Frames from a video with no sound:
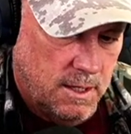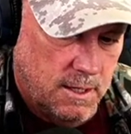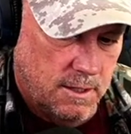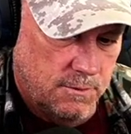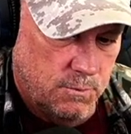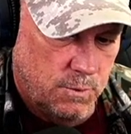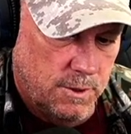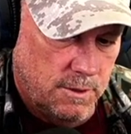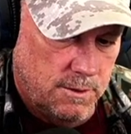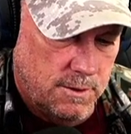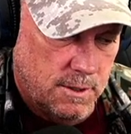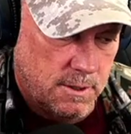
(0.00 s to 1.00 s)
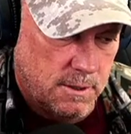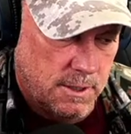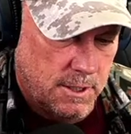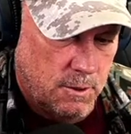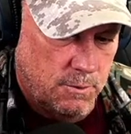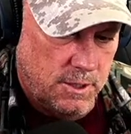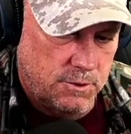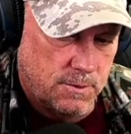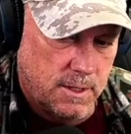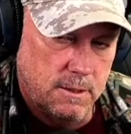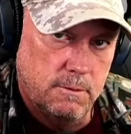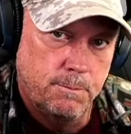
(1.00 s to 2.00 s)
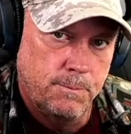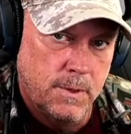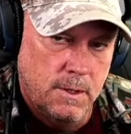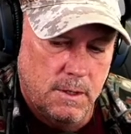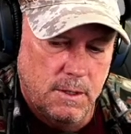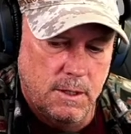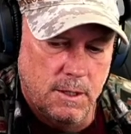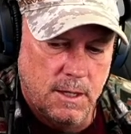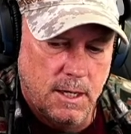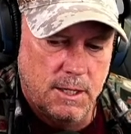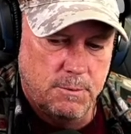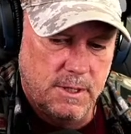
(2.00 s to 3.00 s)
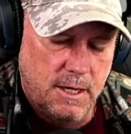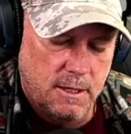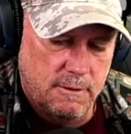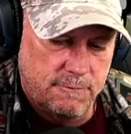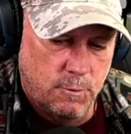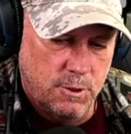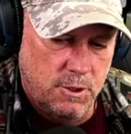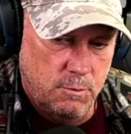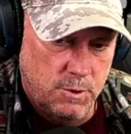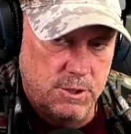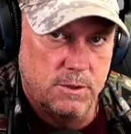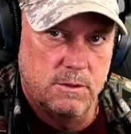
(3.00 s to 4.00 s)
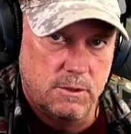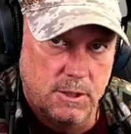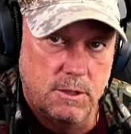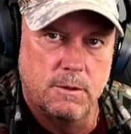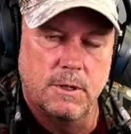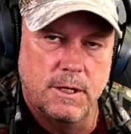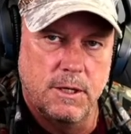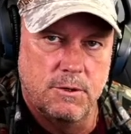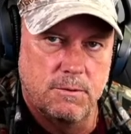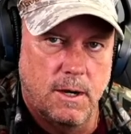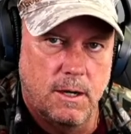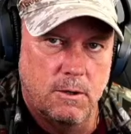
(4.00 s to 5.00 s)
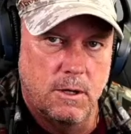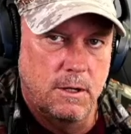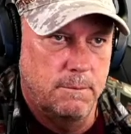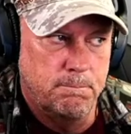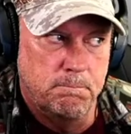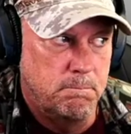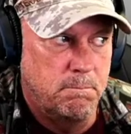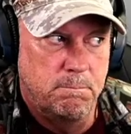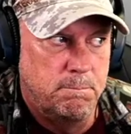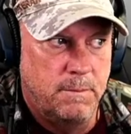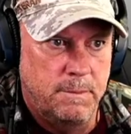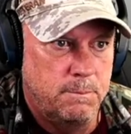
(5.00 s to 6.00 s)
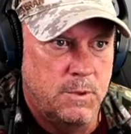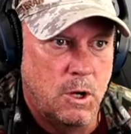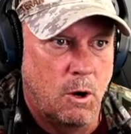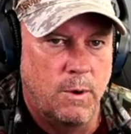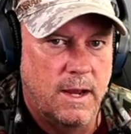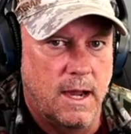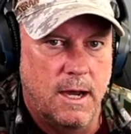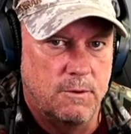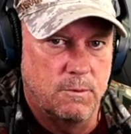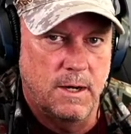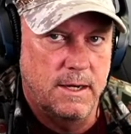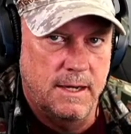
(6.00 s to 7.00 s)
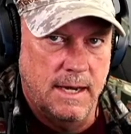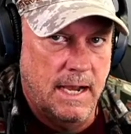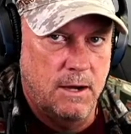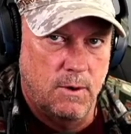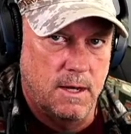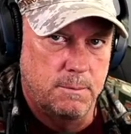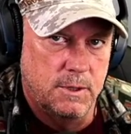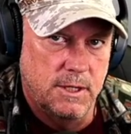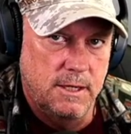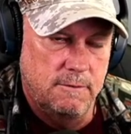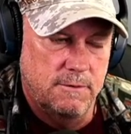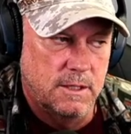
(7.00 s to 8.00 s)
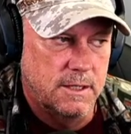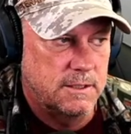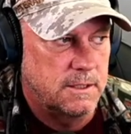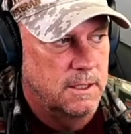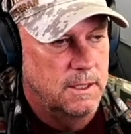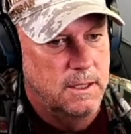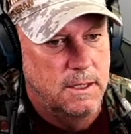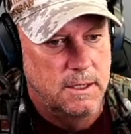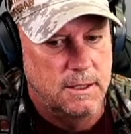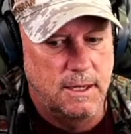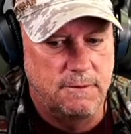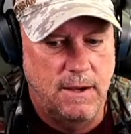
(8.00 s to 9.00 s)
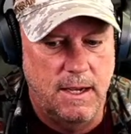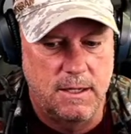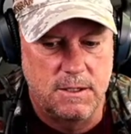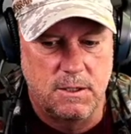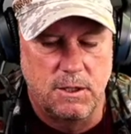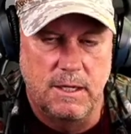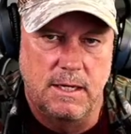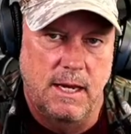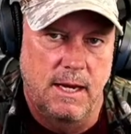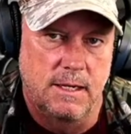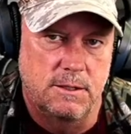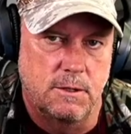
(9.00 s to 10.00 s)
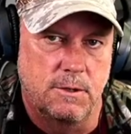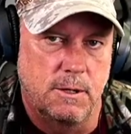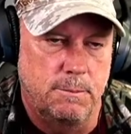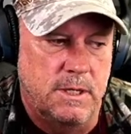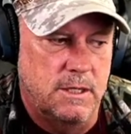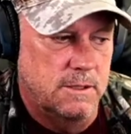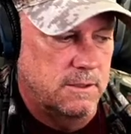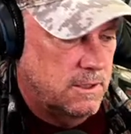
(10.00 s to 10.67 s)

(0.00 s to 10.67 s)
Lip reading: on with the Leone trial in Hollywood, California, which is literally a trial going on right now, I believe, unless they've actually canceled it, because